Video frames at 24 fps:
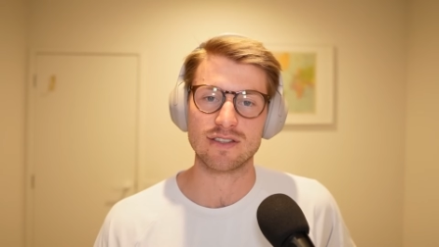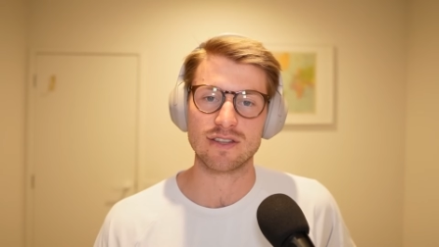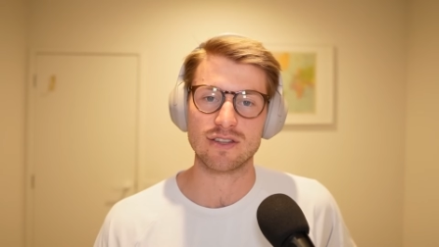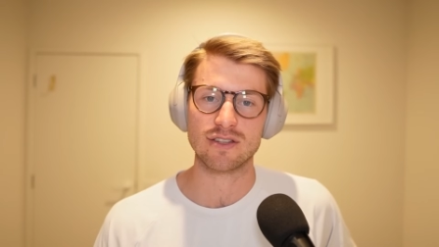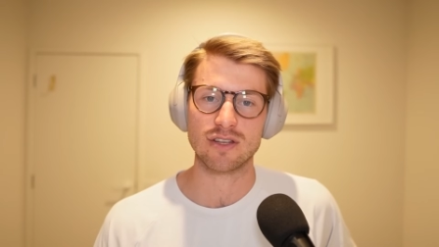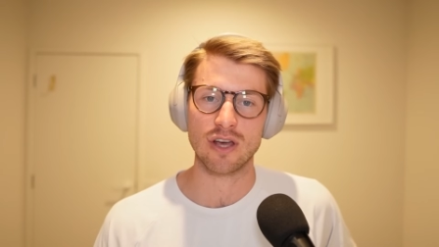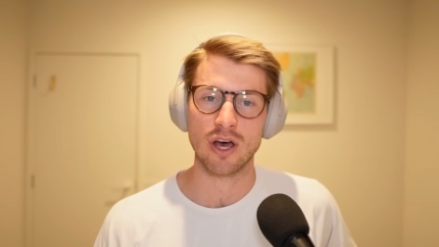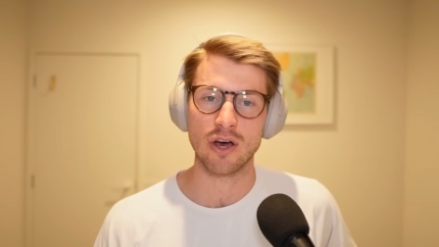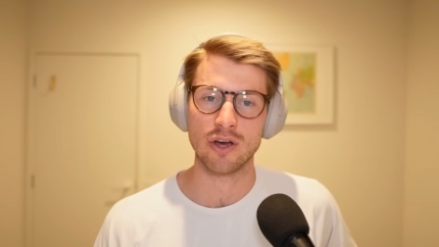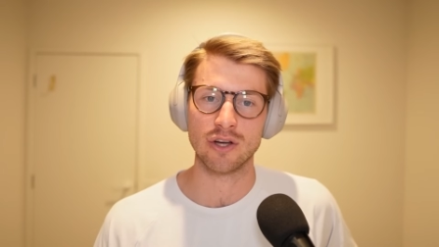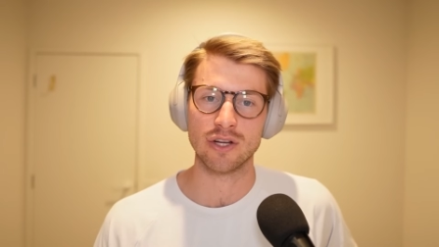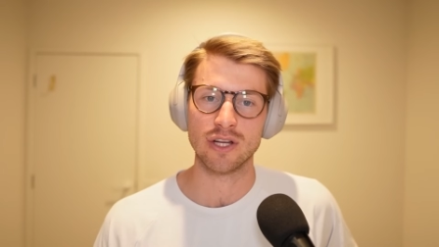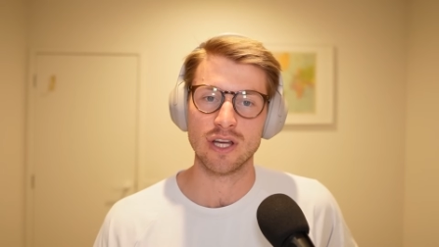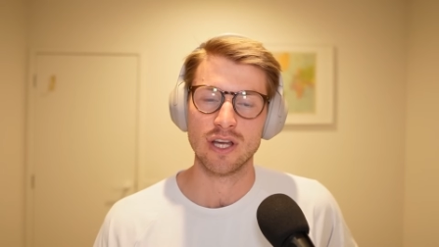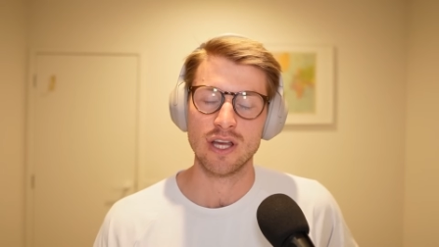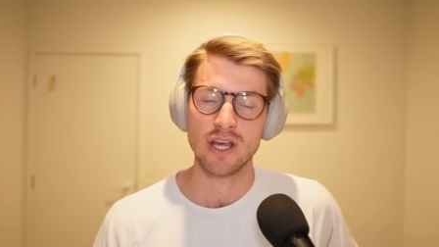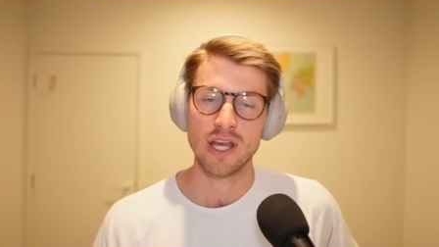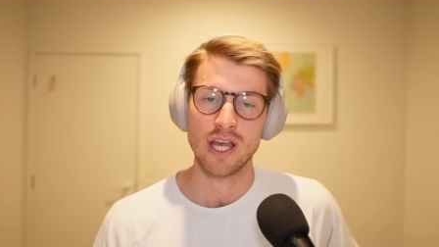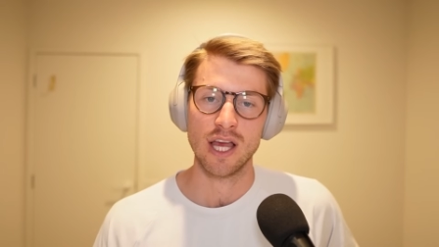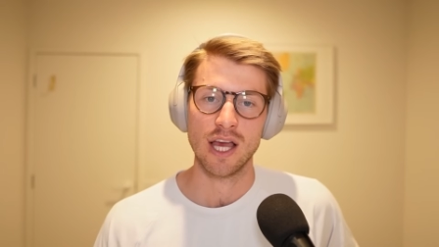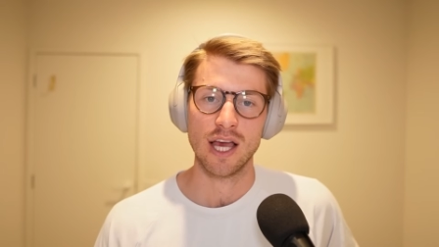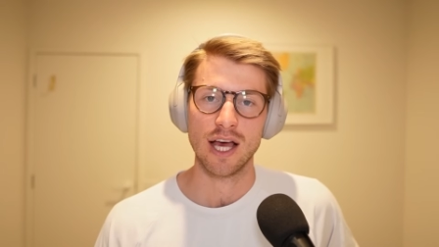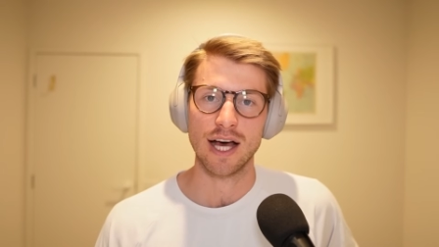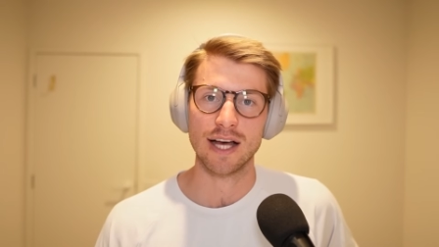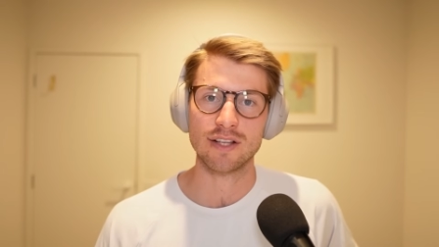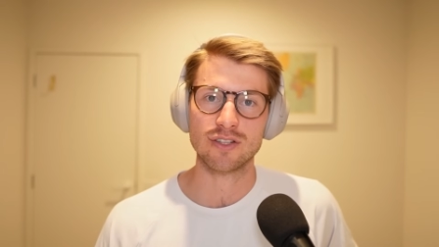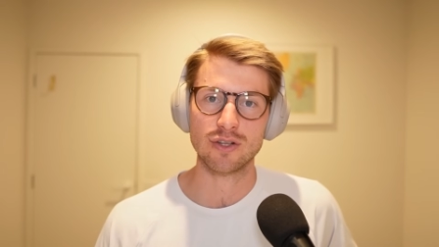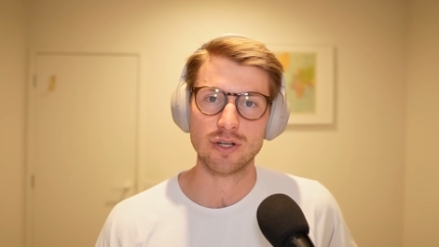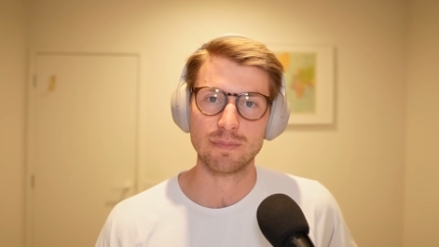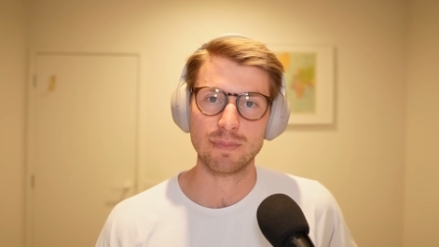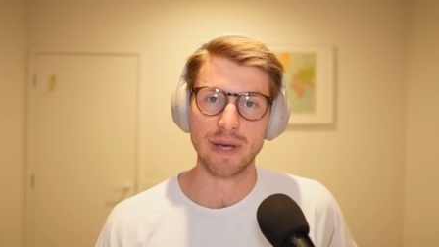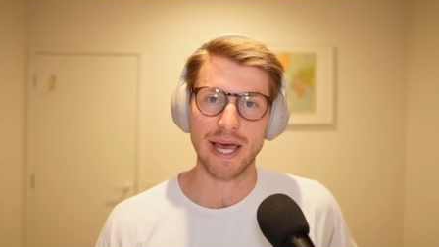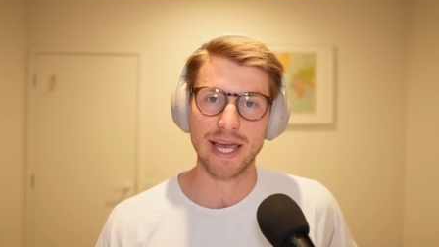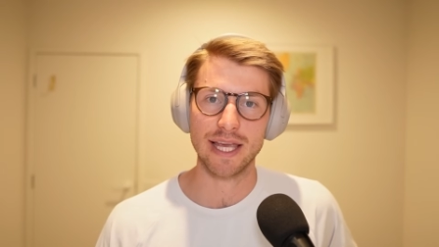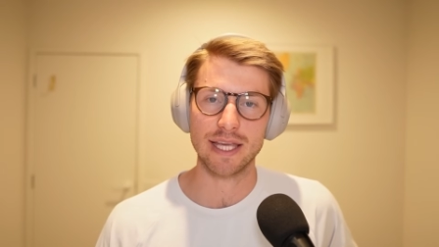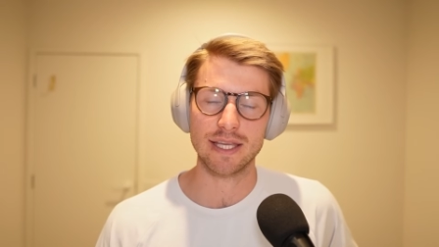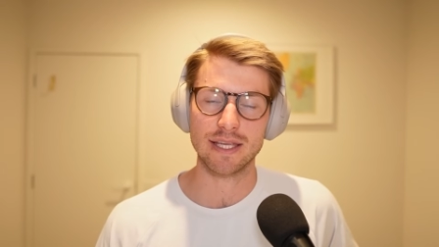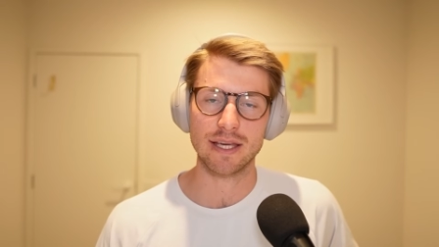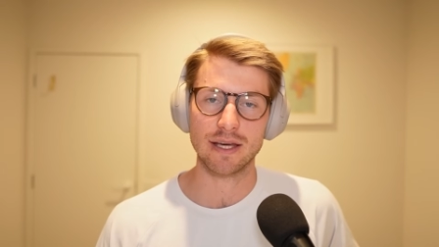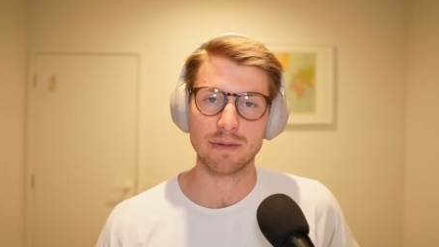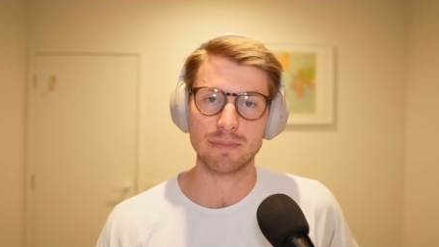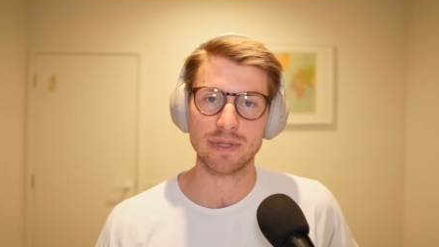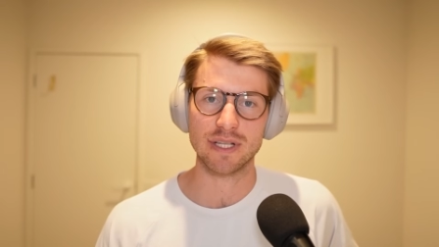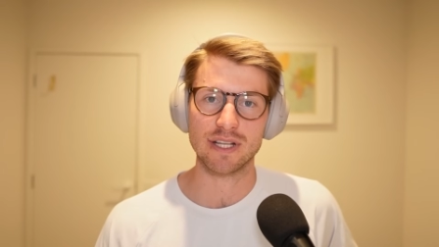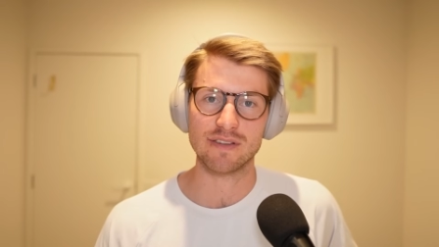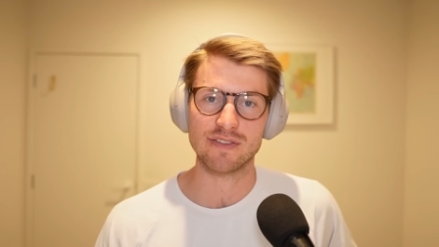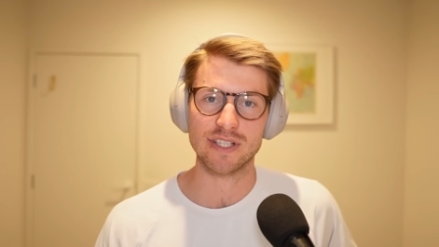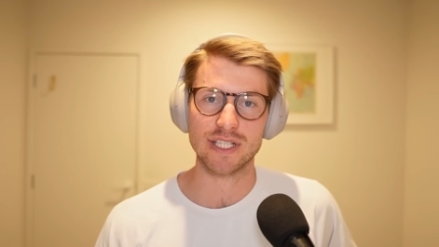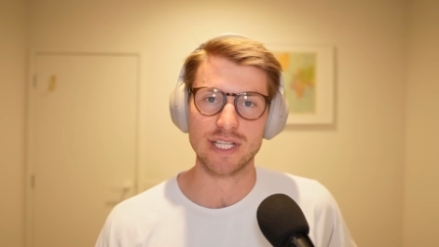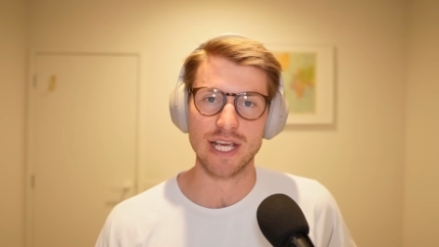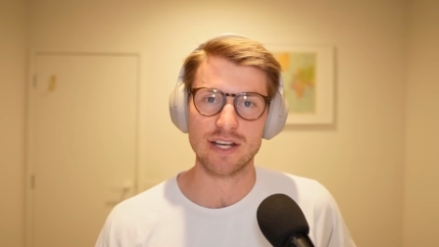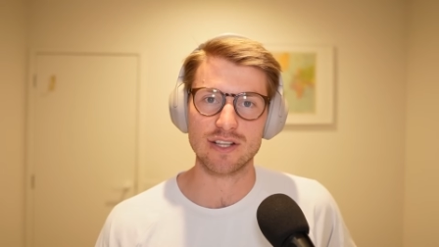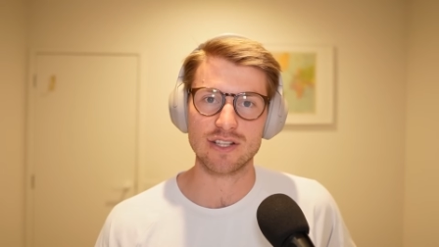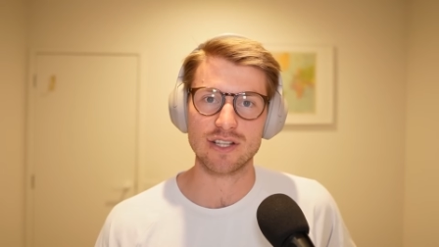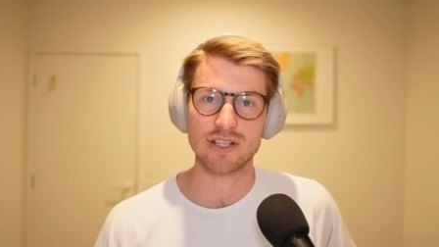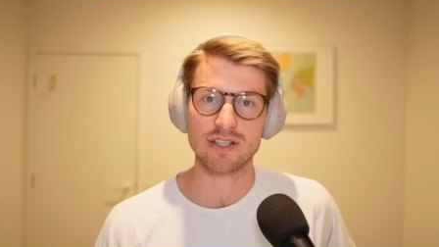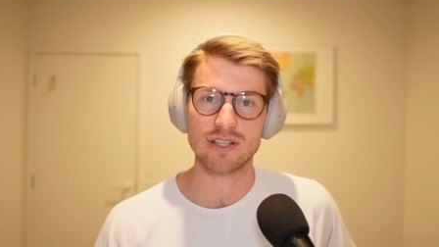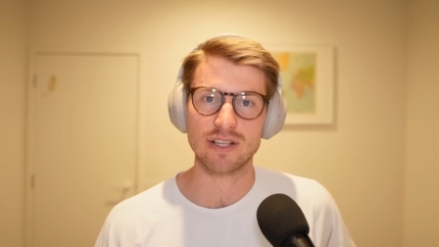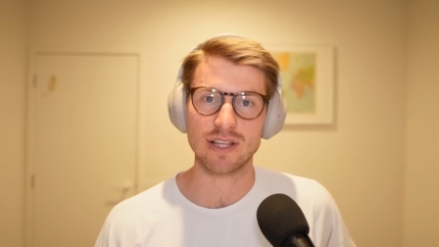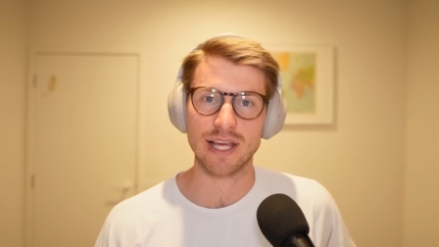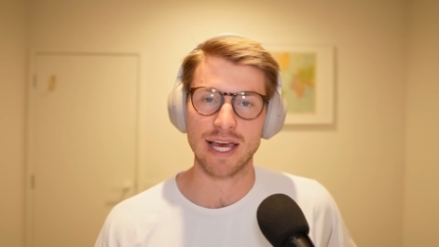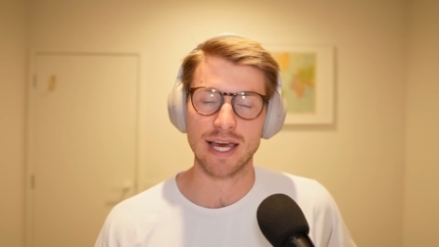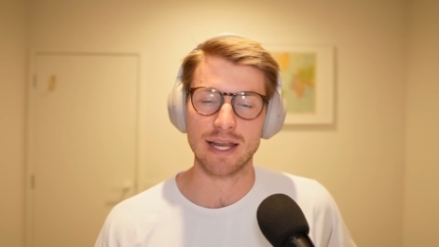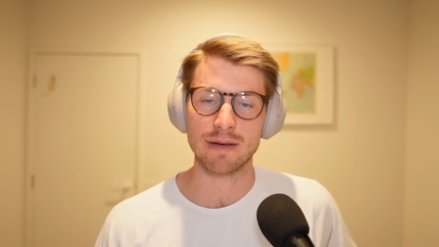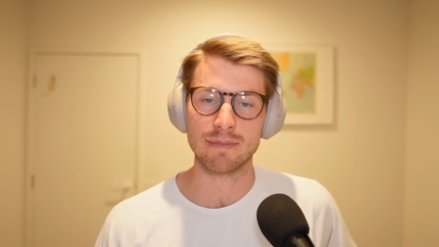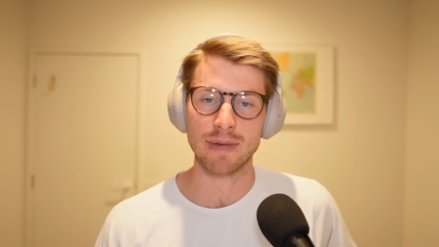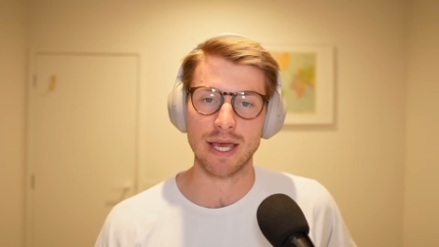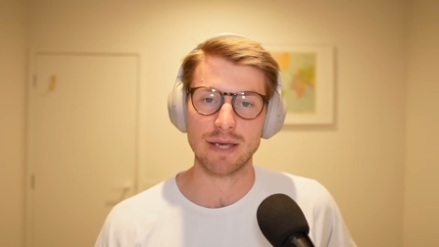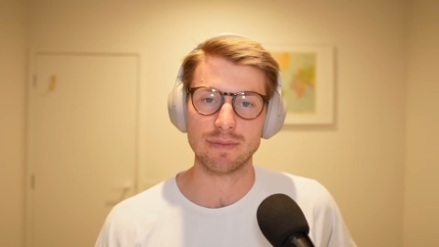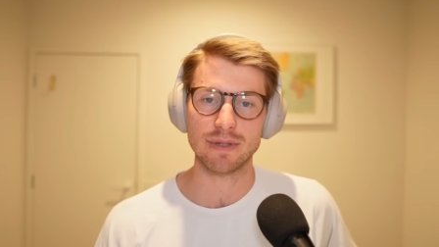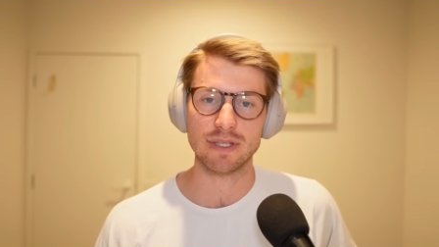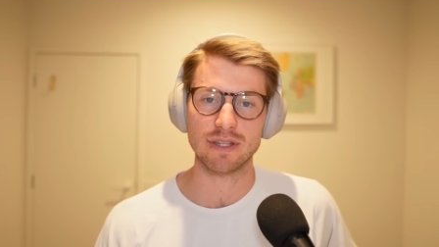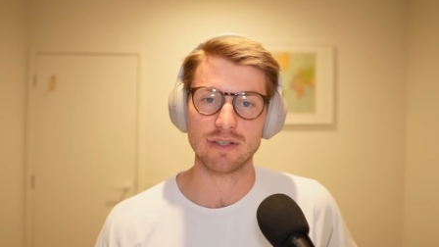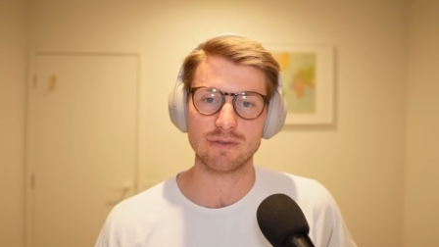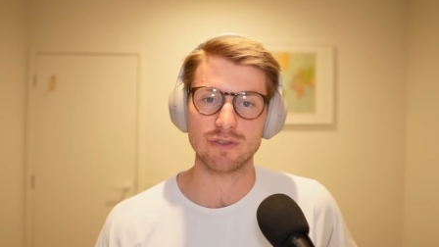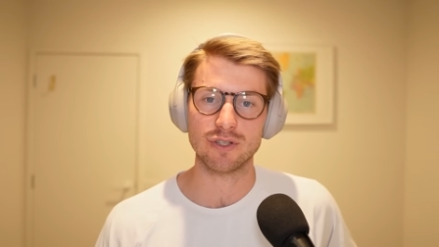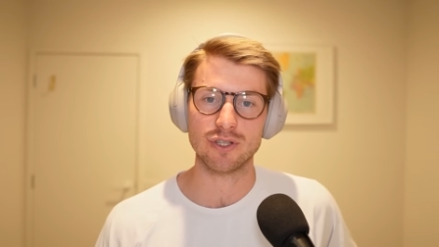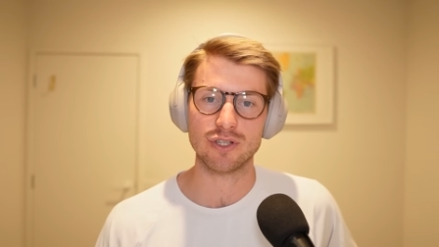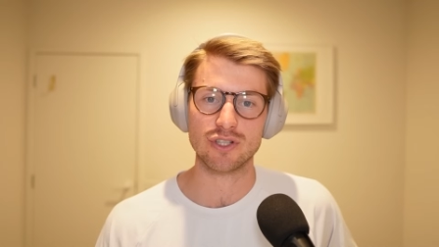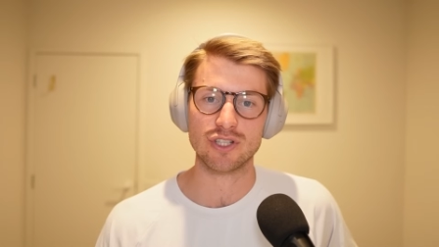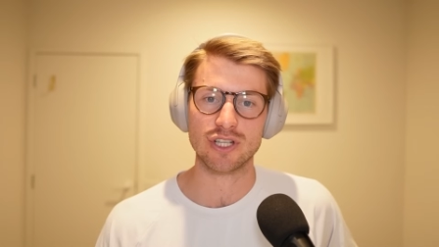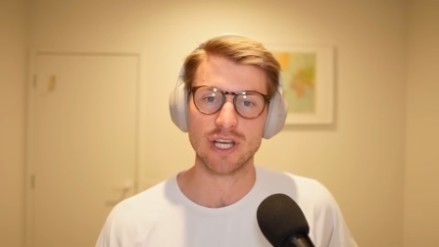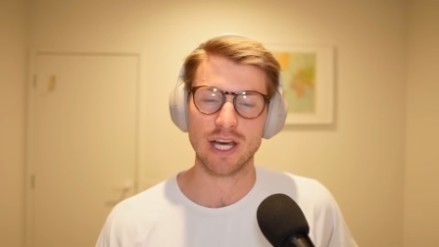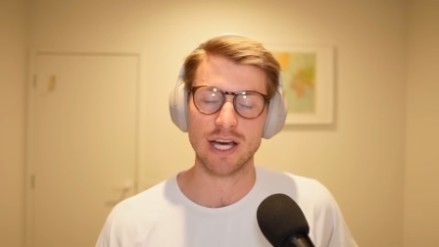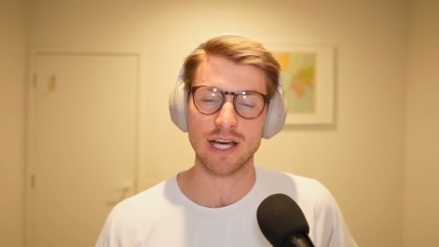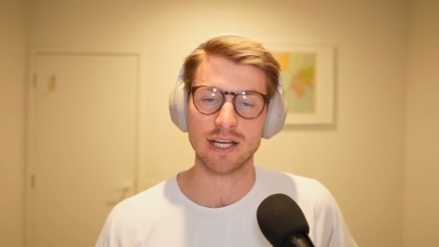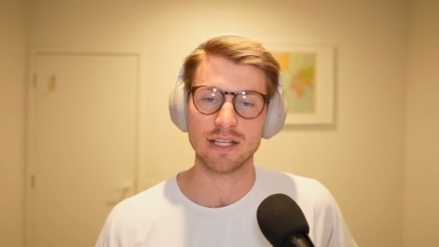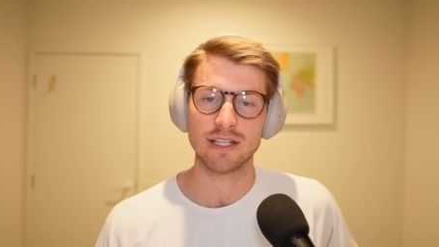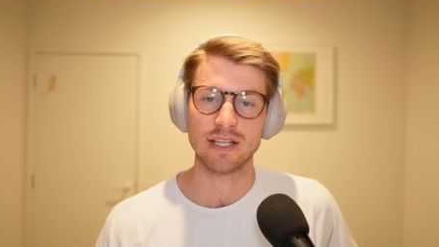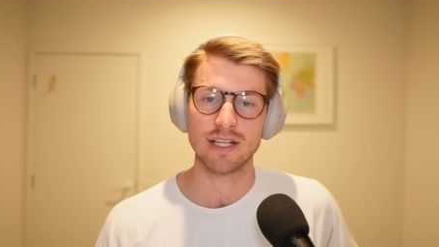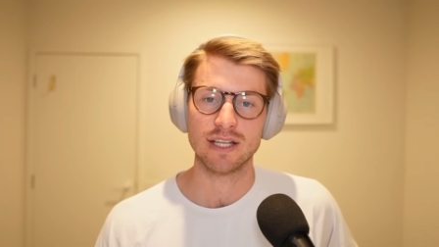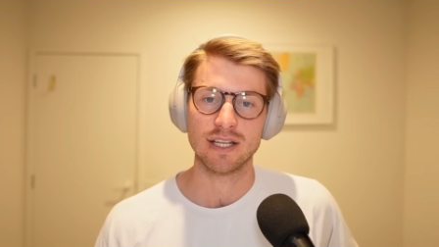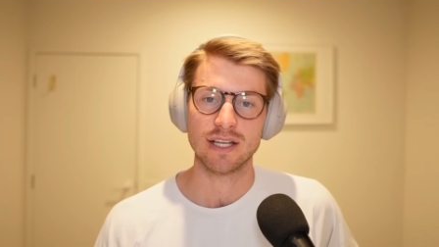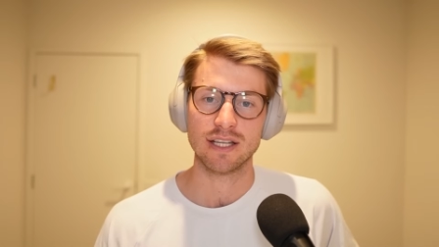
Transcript: So I'd sort of pay a bit of attention to that, and maybe in the future,